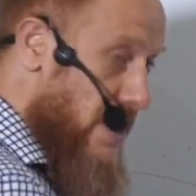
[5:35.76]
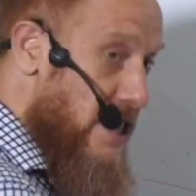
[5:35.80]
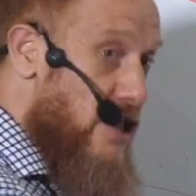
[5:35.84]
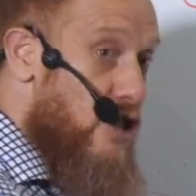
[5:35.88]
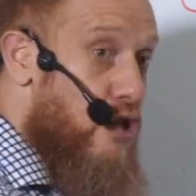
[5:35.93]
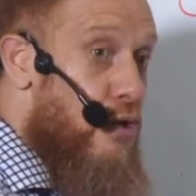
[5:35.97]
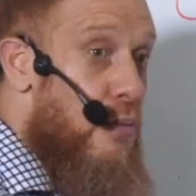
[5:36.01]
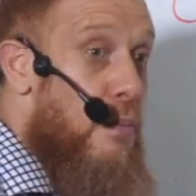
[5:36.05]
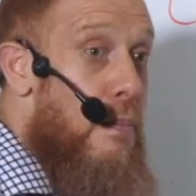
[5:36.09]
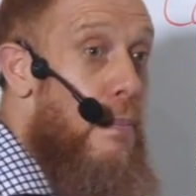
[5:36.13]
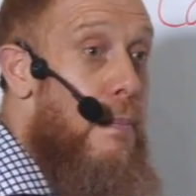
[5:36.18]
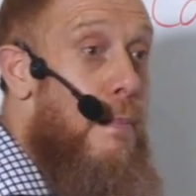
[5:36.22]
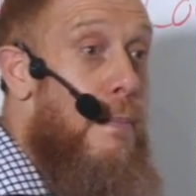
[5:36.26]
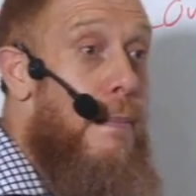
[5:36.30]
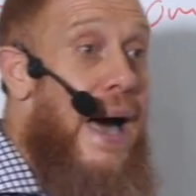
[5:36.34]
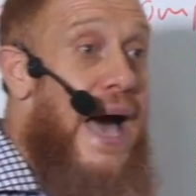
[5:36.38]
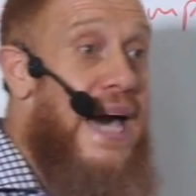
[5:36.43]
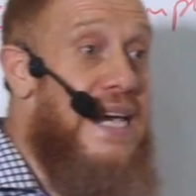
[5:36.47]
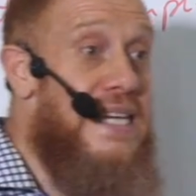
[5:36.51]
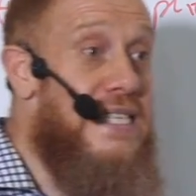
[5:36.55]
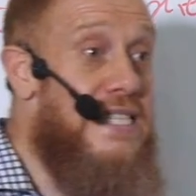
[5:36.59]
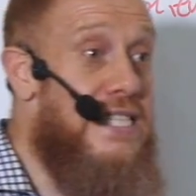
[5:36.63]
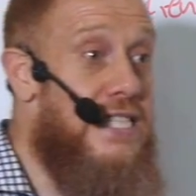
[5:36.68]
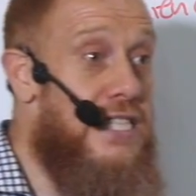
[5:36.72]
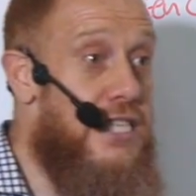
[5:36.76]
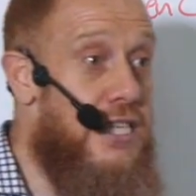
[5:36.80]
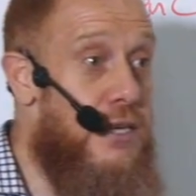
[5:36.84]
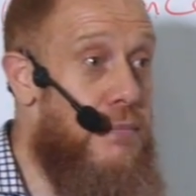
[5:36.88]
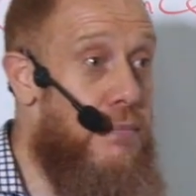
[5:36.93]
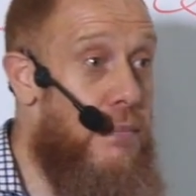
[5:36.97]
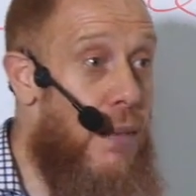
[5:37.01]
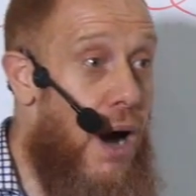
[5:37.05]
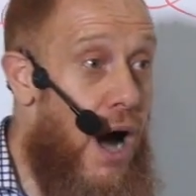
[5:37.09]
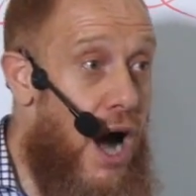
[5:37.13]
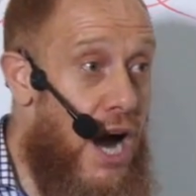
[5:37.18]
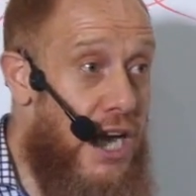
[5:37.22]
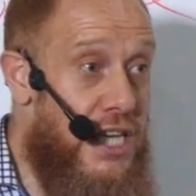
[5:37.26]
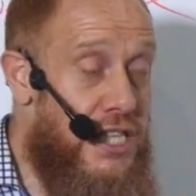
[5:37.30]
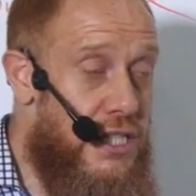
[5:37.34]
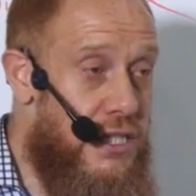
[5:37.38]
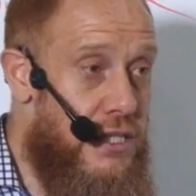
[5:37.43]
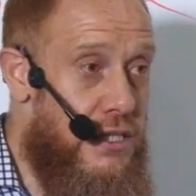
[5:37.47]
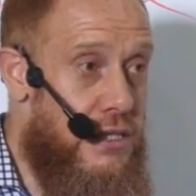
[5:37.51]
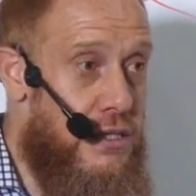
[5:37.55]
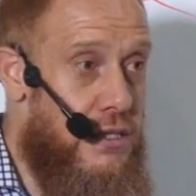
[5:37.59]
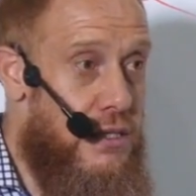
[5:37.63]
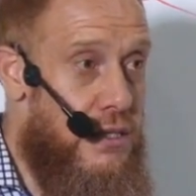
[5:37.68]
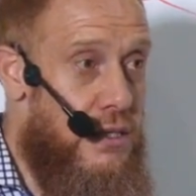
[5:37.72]
is to
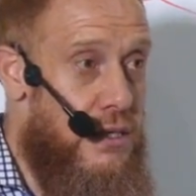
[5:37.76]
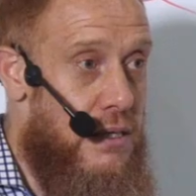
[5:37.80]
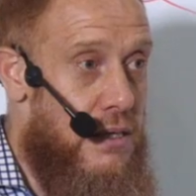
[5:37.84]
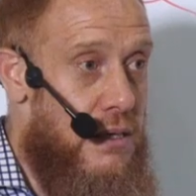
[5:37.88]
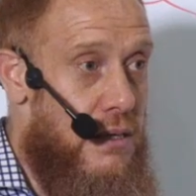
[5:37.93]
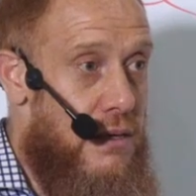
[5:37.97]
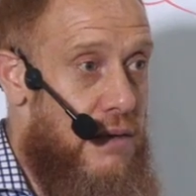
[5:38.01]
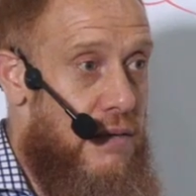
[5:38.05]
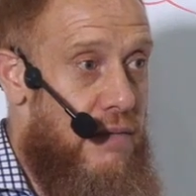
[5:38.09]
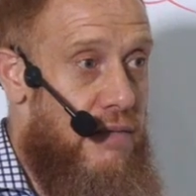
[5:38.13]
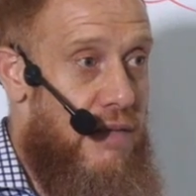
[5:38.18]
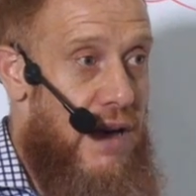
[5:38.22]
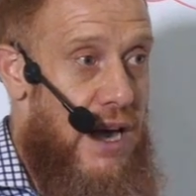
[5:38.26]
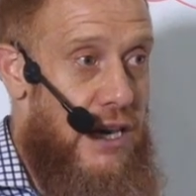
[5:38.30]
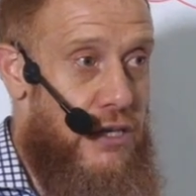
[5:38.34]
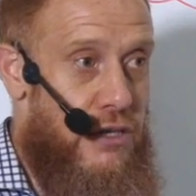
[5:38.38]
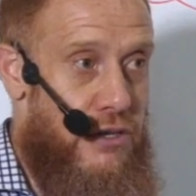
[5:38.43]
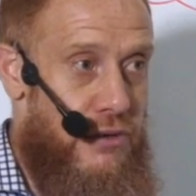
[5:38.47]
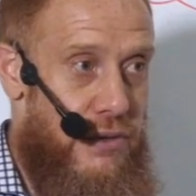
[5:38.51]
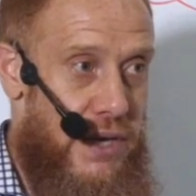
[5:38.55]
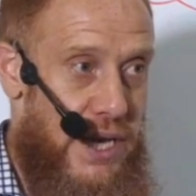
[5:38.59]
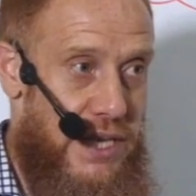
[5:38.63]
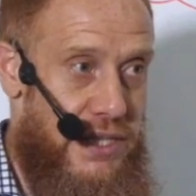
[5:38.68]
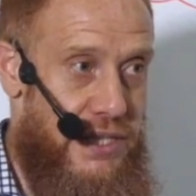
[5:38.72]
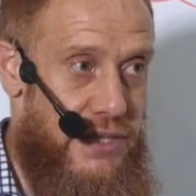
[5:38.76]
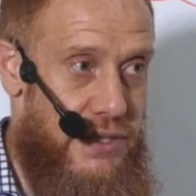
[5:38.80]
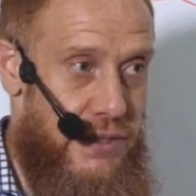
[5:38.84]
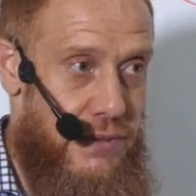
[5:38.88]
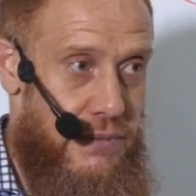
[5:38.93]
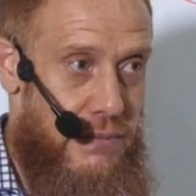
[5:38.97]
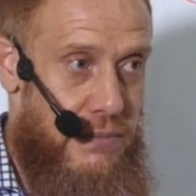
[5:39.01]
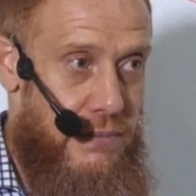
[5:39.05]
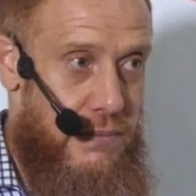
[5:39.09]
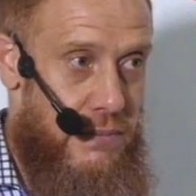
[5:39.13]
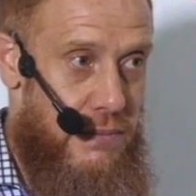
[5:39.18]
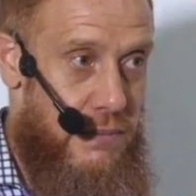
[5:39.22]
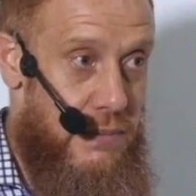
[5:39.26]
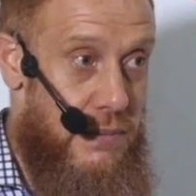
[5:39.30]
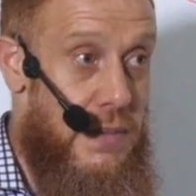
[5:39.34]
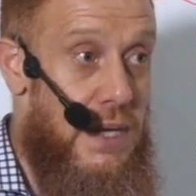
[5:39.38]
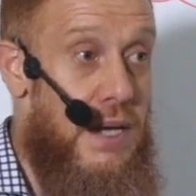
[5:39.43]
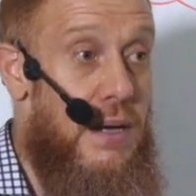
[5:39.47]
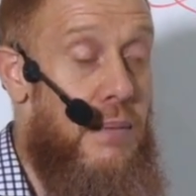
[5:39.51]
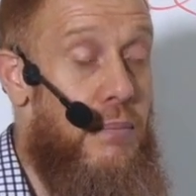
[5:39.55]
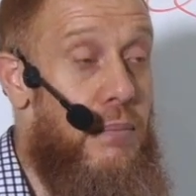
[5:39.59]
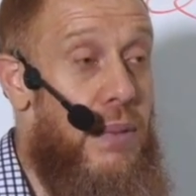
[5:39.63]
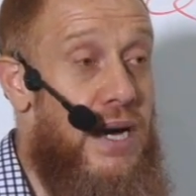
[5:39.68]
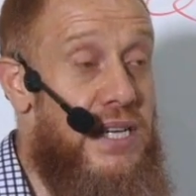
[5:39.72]
maximize value creation,
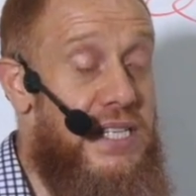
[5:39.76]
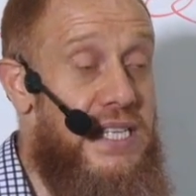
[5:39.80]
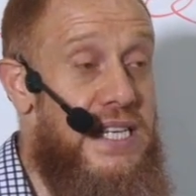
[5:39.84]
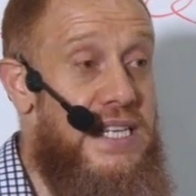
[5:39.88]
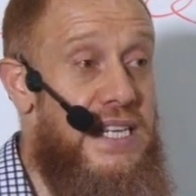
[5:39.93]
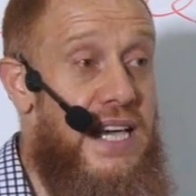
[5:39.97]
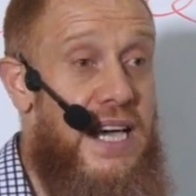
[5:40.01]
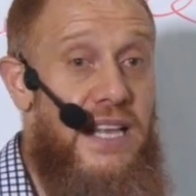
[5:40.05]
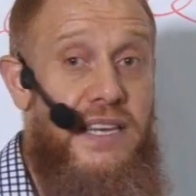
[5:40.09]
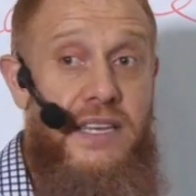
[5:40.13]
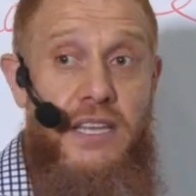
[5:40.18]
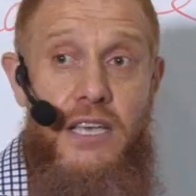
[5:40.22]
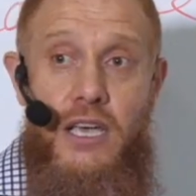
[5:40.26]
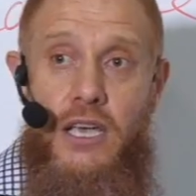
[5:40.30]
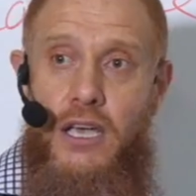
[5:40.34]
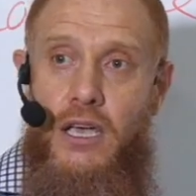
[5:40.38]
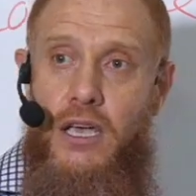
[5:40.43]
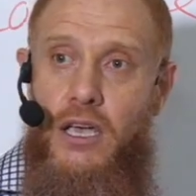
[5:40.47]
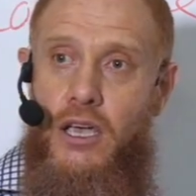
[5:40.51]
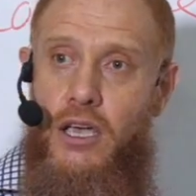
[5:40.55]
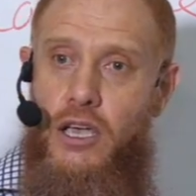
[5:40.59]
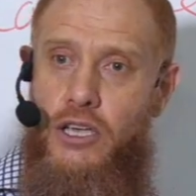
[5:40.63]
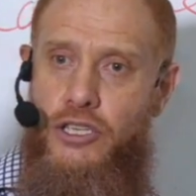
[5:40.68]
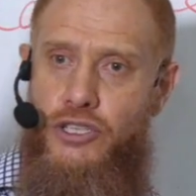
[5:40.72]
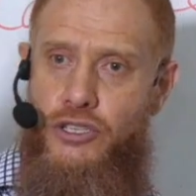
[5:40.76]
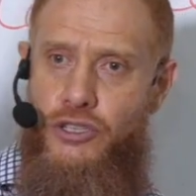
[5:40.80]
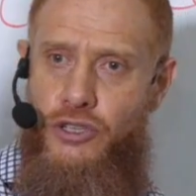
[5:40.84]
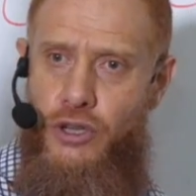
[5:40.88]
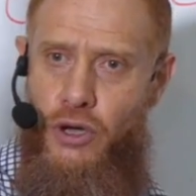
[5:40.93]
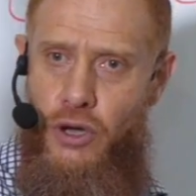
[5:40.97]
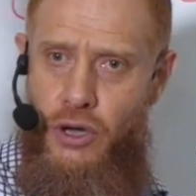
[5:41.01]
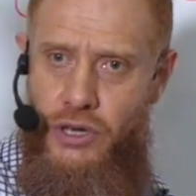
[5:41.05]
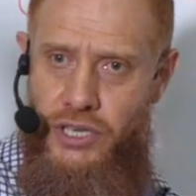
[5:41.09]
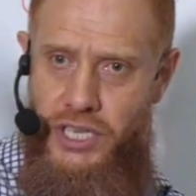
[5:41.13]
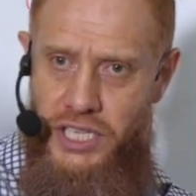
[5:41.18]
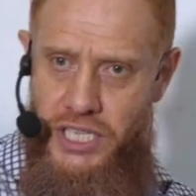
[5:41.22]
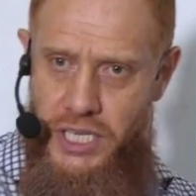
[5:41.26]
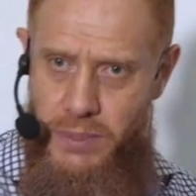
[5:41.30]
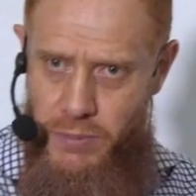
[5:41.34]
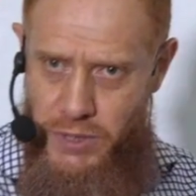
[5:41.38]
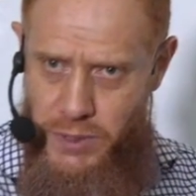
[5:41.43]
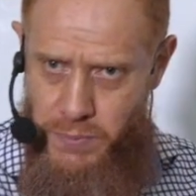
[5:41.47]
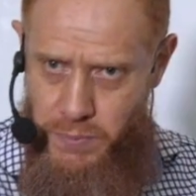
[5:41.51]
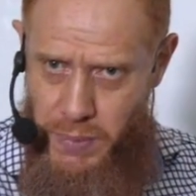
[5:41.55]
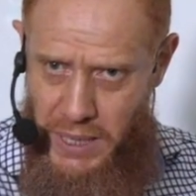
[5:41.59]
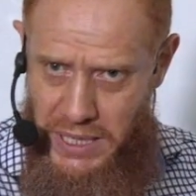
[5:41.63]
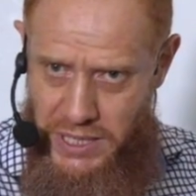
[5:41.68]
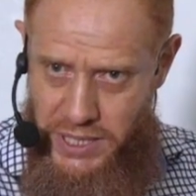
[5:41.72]
but in an eternity
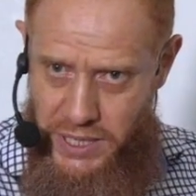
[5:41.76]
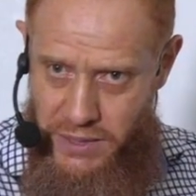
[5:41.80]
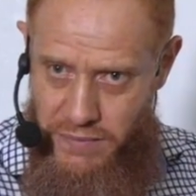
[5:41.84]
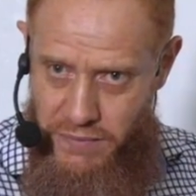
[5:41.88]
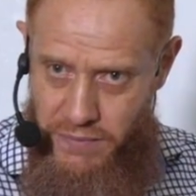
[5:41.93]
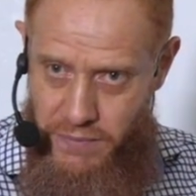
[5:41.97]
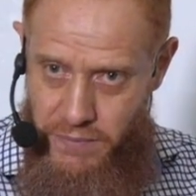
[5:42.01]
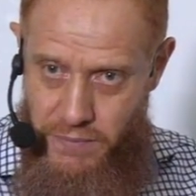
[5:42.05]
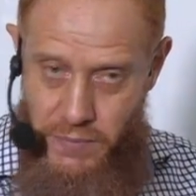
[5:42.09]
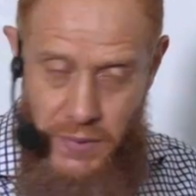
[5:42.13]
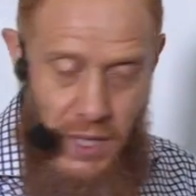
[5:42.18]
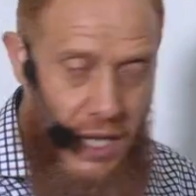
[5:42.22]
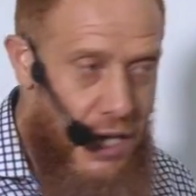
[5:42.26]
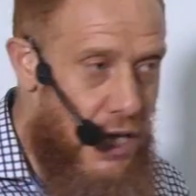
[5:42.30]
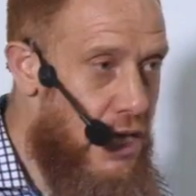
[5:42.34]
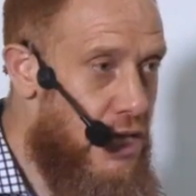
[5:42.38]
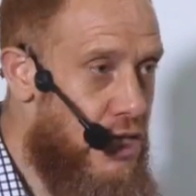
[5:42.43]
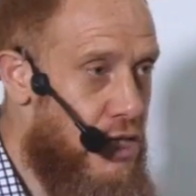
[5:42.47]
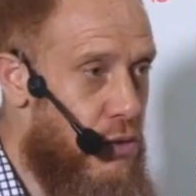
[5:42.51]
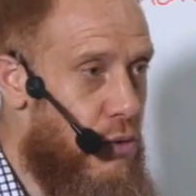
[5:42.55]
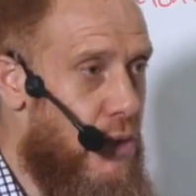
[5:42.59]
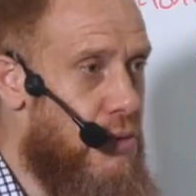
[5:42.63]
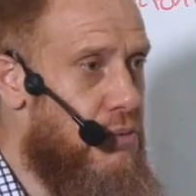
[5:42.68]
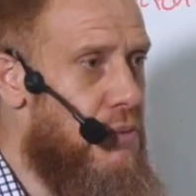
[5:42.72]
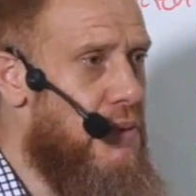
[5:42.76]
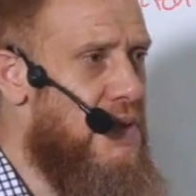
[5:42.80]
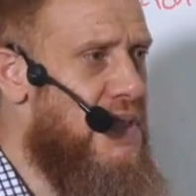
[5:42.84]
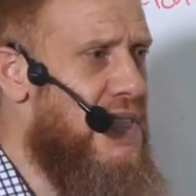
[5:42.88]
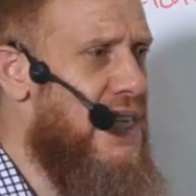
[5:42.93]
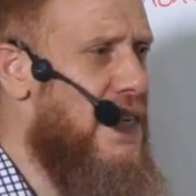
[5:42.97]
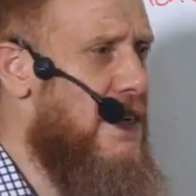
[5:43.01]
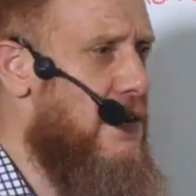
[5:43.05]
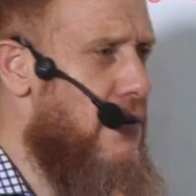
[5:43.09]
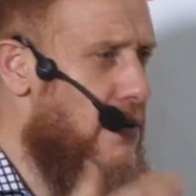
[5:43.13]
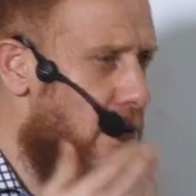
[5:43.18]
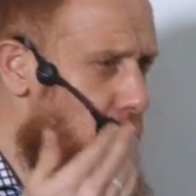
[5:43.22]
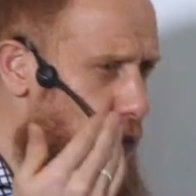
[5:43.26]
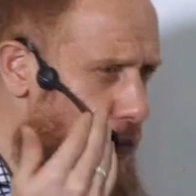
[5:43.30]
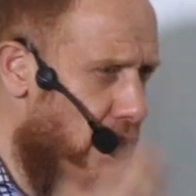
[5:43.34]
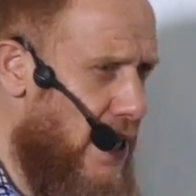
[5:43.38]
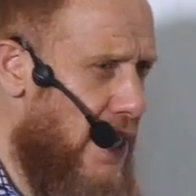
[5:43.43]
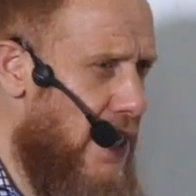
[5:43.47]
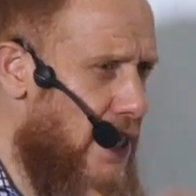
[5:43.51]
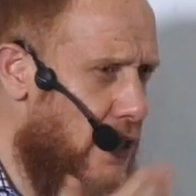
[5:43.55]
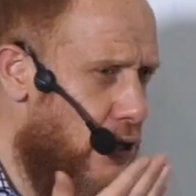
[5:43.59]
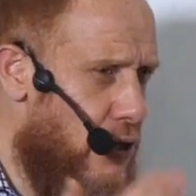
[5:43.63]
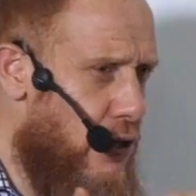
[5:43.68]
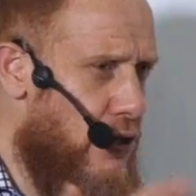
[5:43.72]
perspective. So what we see,
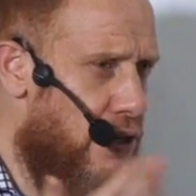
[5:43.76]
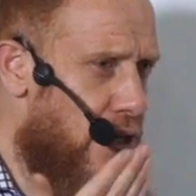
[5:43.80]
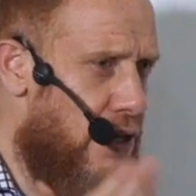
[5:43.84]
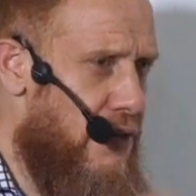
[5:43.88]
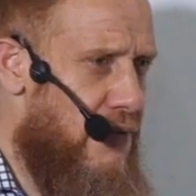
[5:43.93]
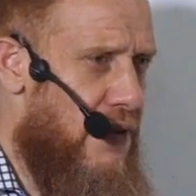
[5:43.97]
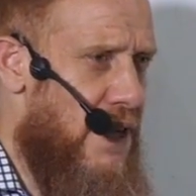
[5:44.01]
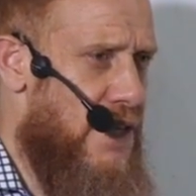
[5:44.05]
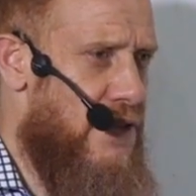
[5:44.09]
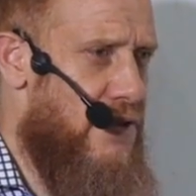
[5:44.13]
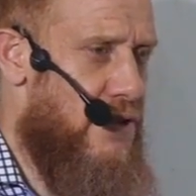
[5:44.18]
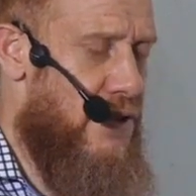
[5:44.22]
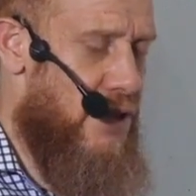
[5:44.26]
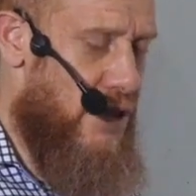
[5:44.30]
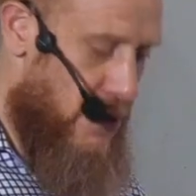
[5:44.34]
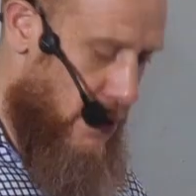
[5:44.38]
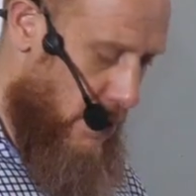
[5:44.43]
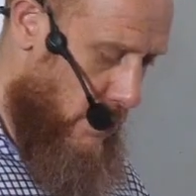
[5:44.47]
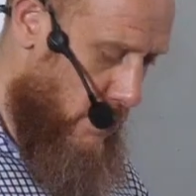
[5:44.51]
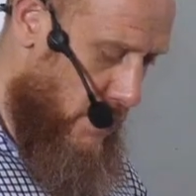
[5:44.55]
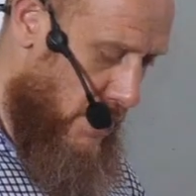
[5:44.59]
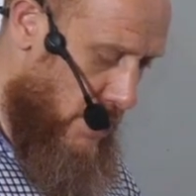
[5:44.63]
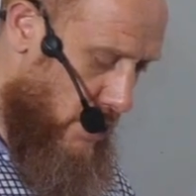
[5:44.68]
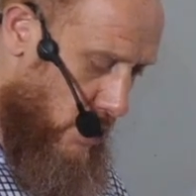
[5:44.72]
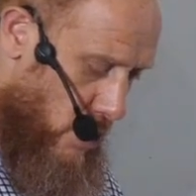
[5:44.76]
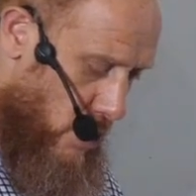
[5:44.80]
really good investors, and in